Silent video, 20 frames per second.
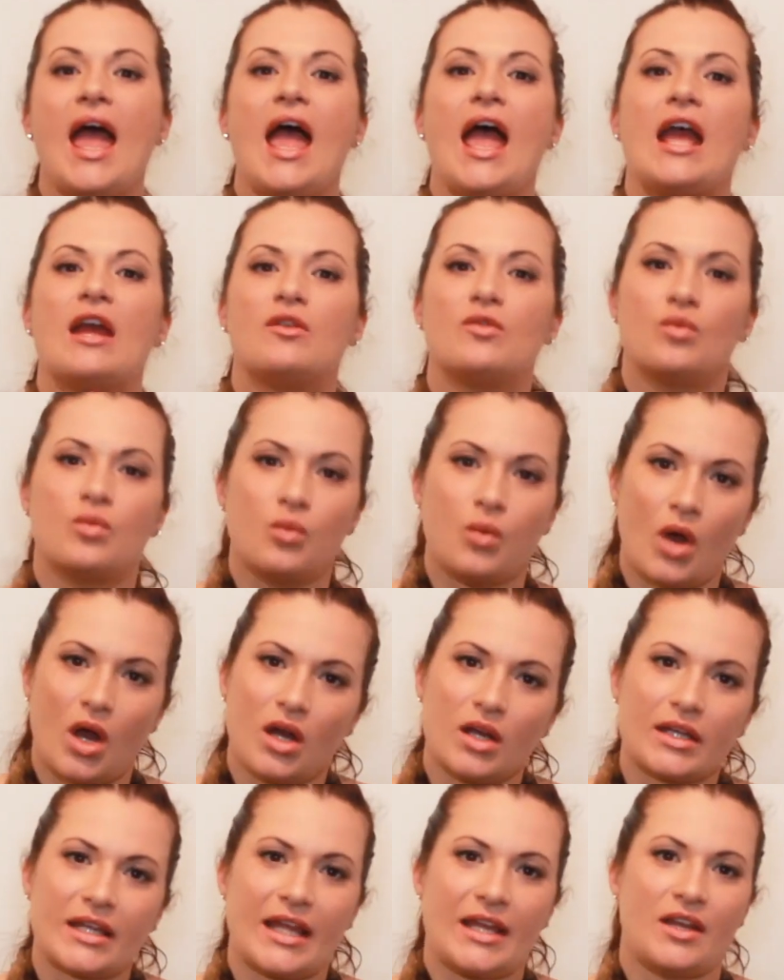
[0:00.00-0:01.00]
And
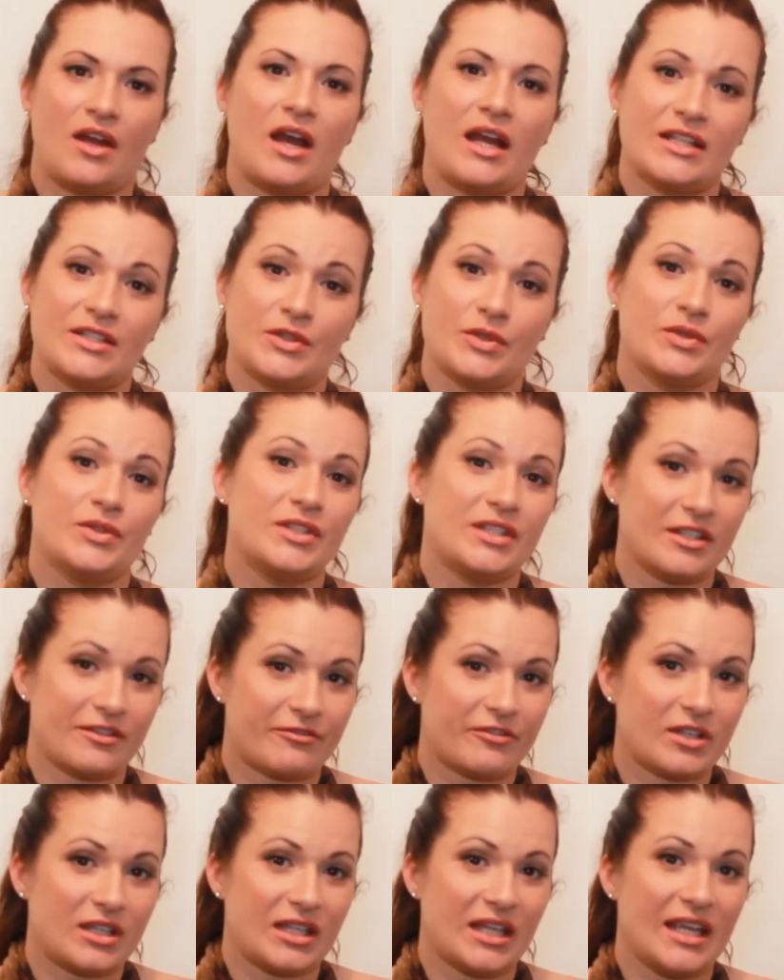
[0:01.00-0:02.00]
what can I do
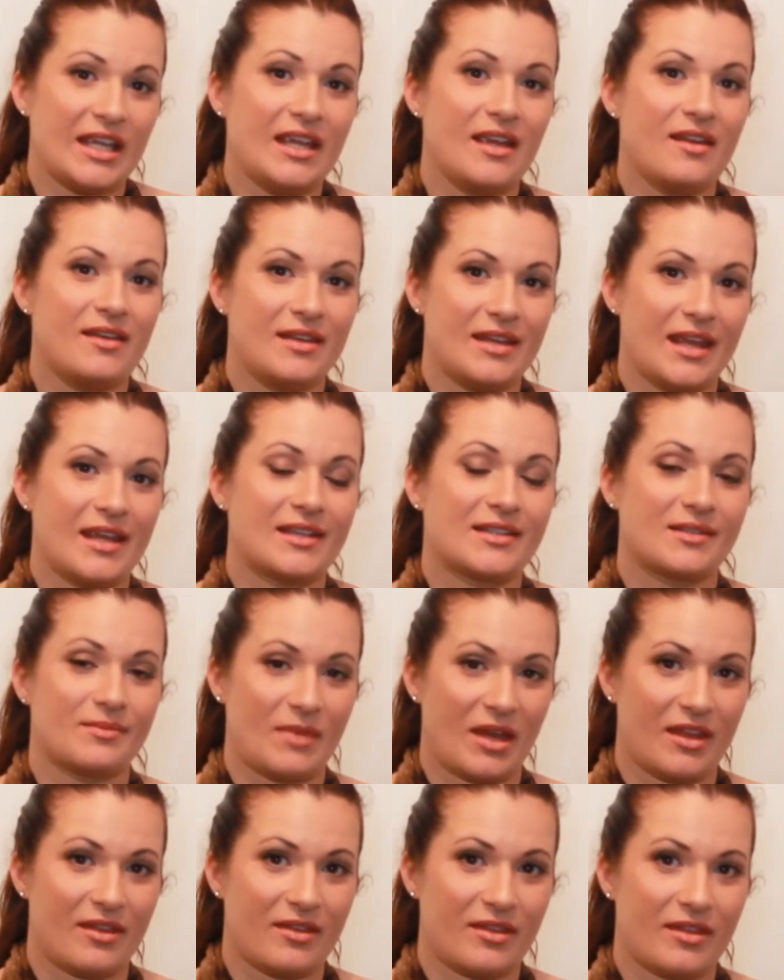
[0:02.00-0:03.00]
differently next
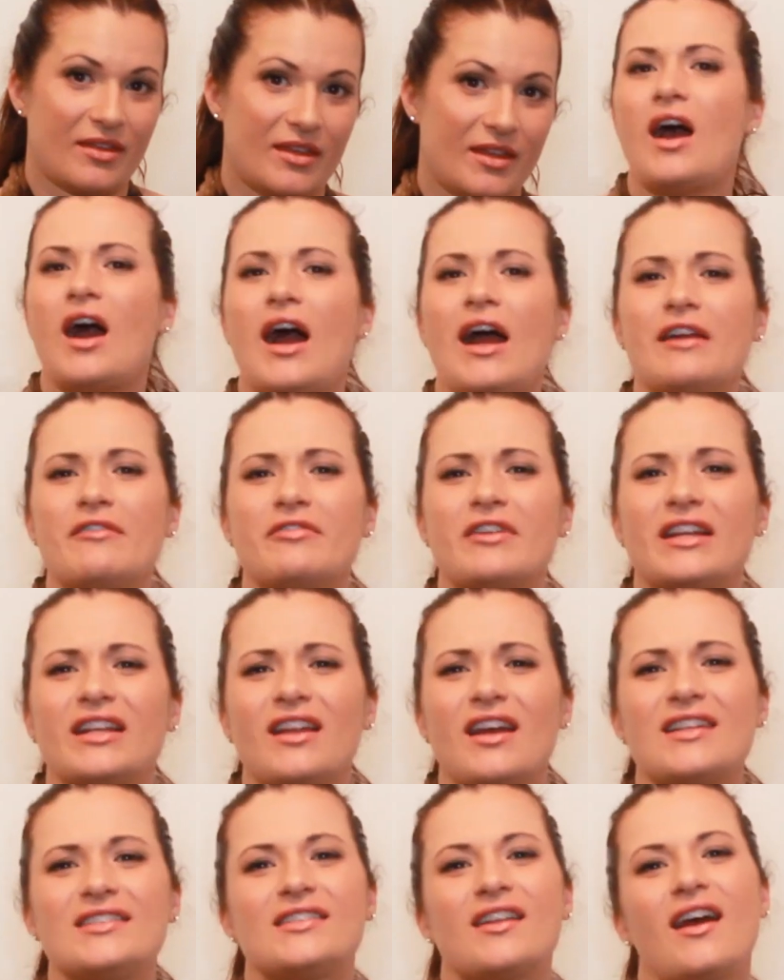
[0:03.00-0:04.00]
month? I
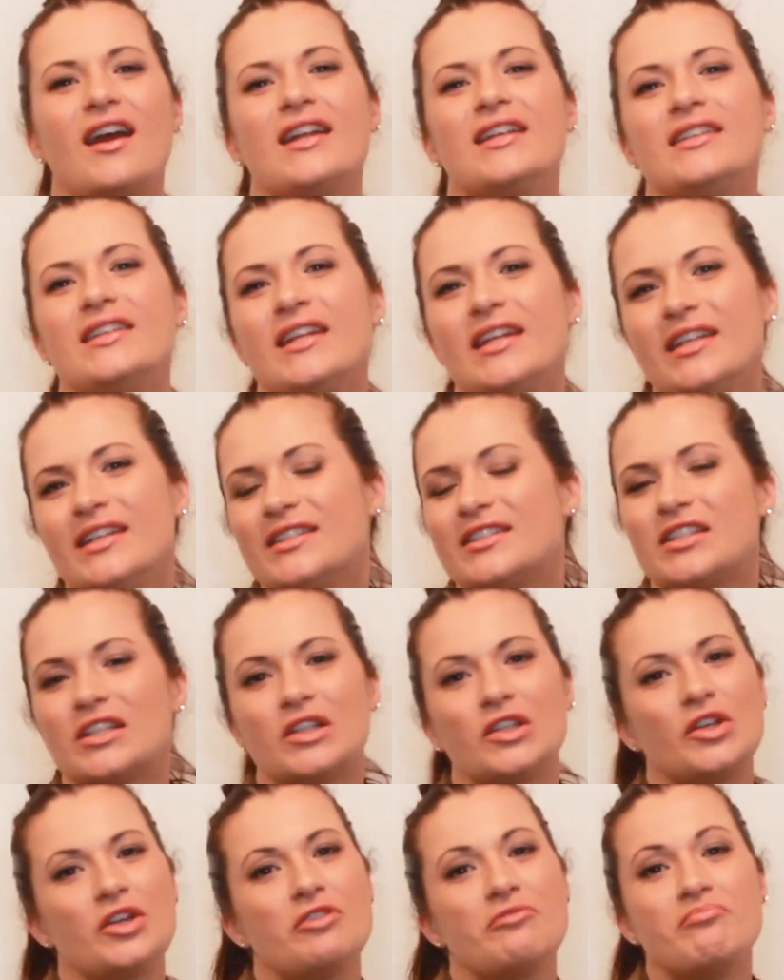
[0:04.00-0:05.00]
realized I needed to
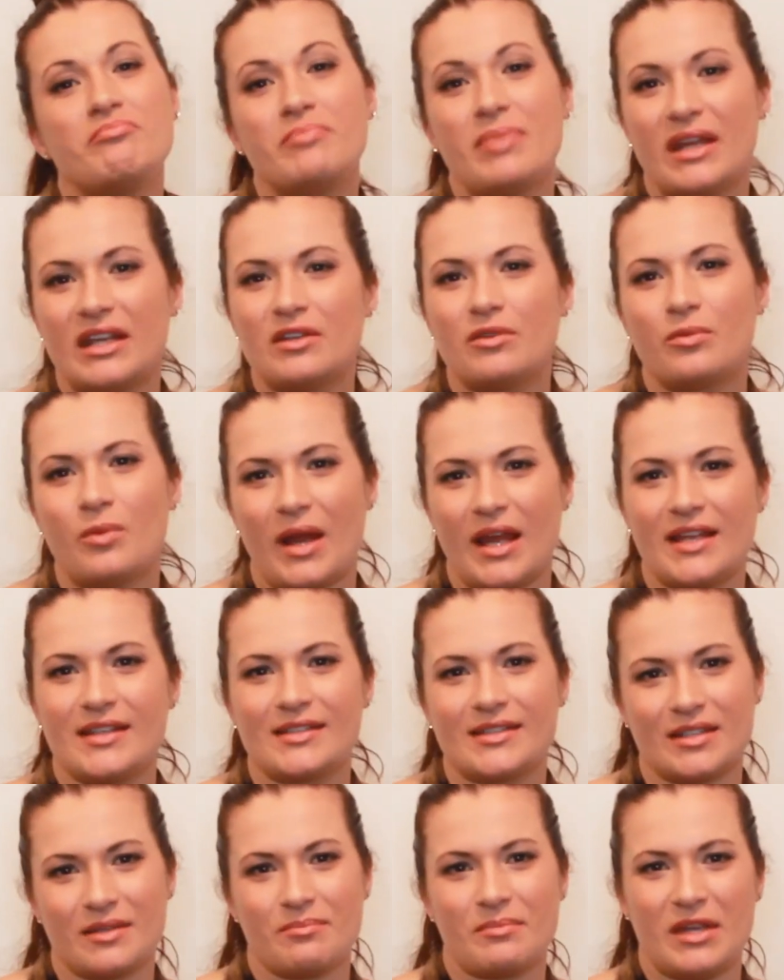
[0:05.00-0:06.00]
learn better
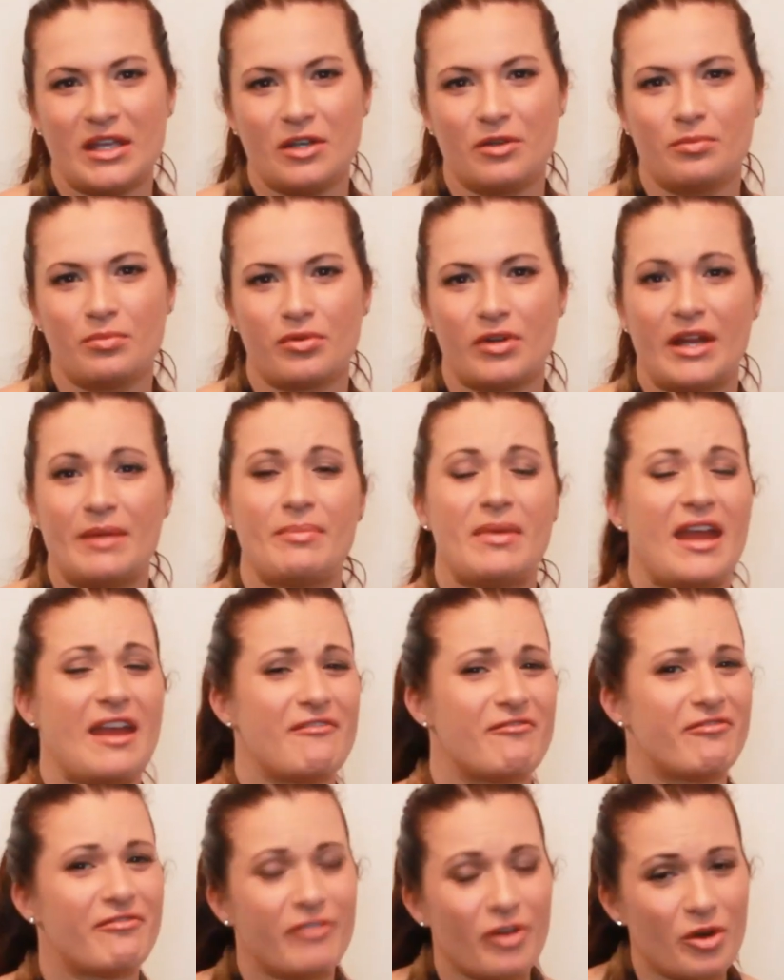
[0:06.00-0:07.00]
ways to meal prep,
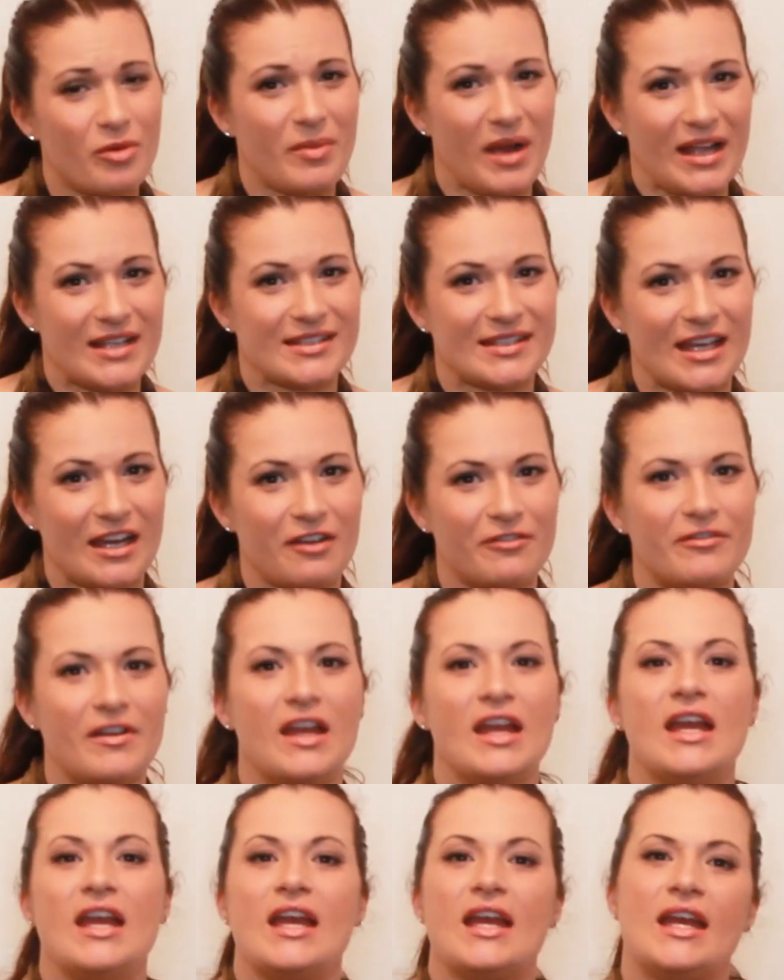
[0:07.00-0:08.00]
and for myself,
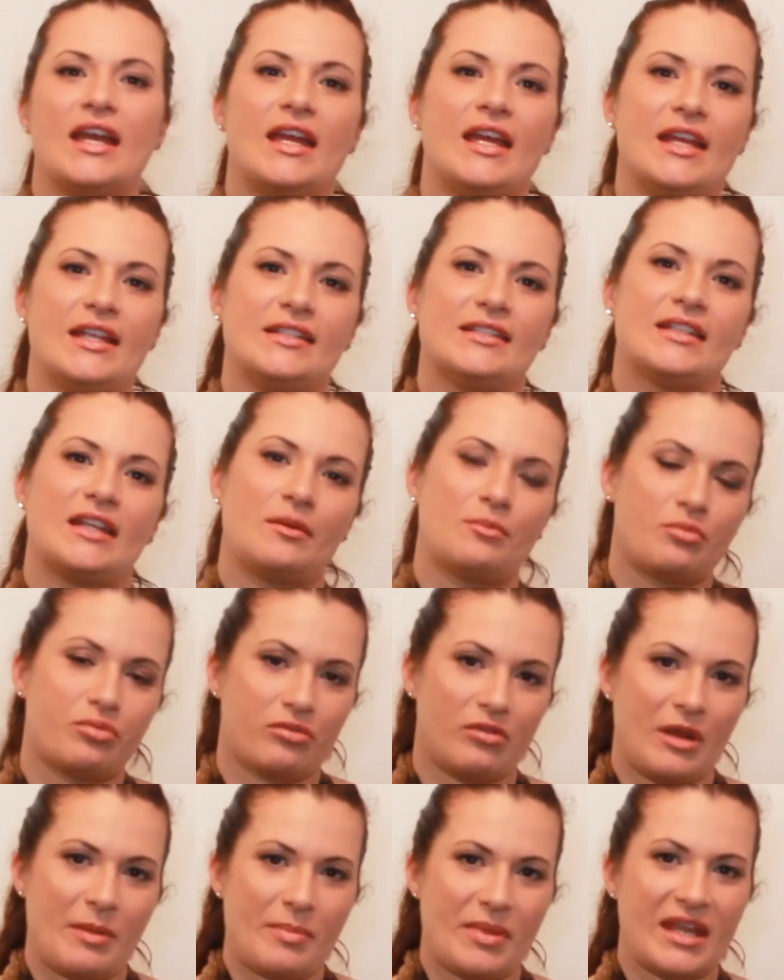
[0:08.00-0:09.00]
it ended up
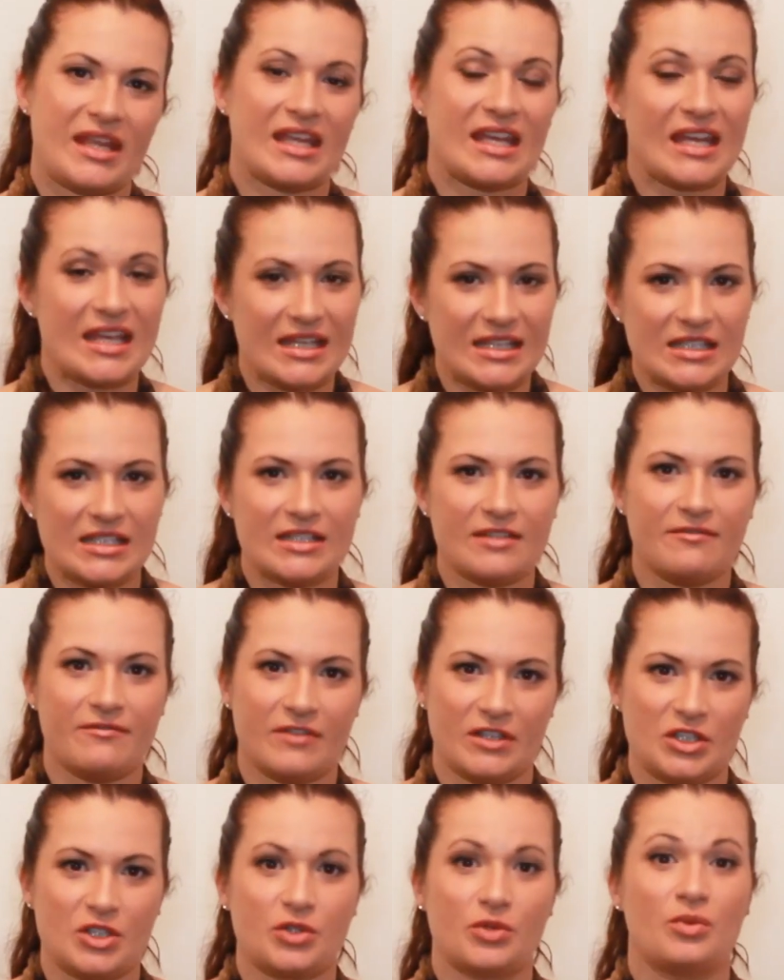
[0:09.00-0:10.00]
prepping
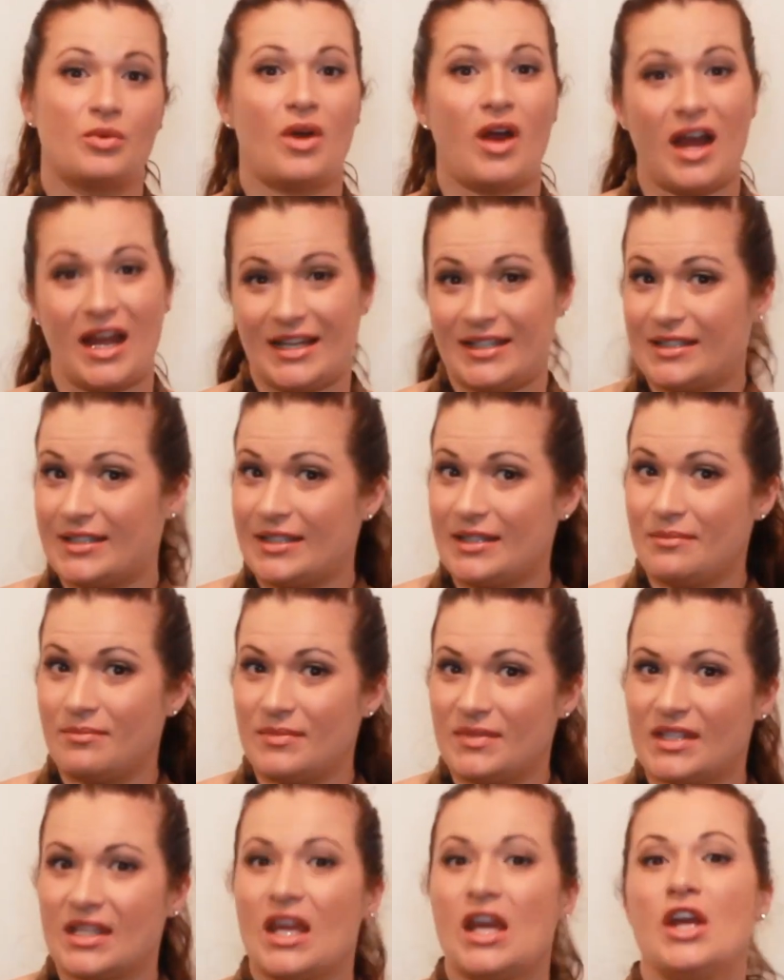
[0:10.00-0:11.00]
individual
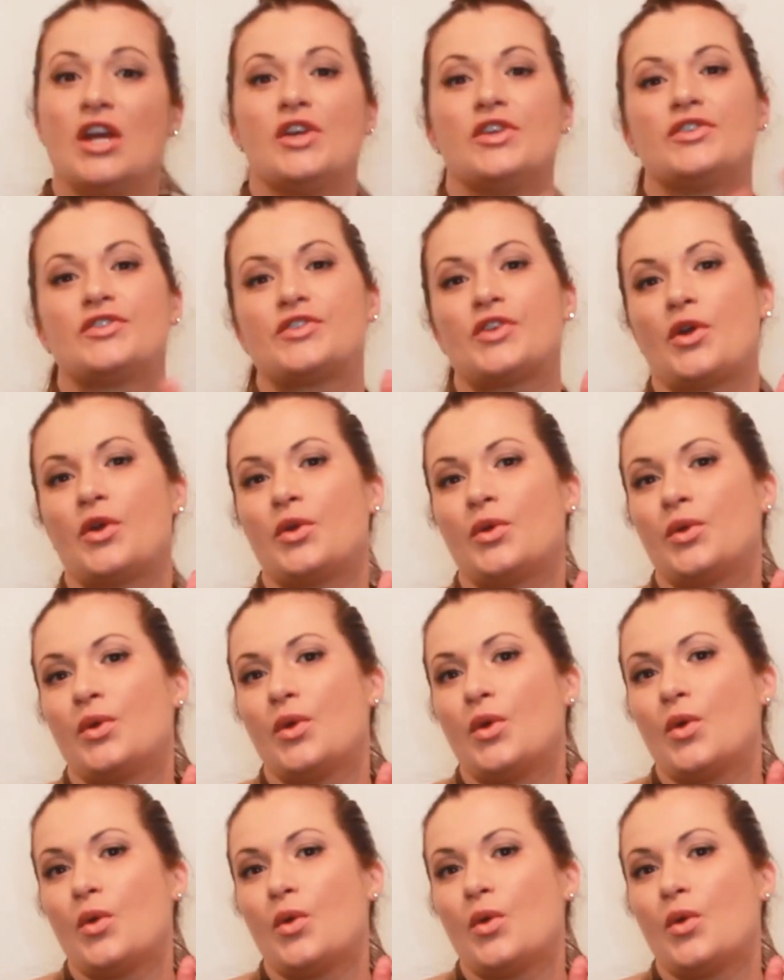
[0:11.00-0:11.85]
items. So